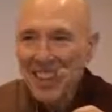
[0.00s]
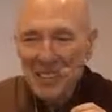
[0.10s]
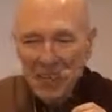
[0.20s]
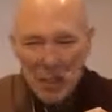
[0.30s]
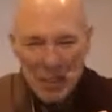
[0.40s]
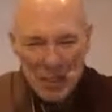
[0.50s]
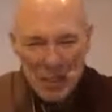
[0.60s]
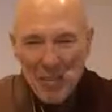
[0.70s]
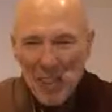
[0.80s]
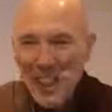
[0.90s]
sort of
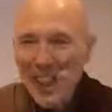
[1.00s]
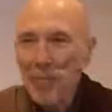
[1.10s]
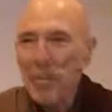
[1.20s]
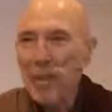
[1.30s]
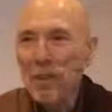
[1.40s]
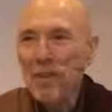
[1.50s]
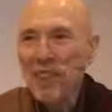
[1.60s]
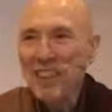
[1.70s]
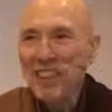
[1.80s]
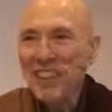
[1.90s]
shriveling up her
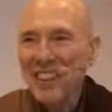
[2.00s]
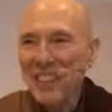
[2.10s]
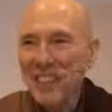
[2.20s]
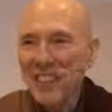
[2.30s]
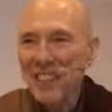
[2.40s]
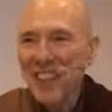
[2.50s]
face a little bit.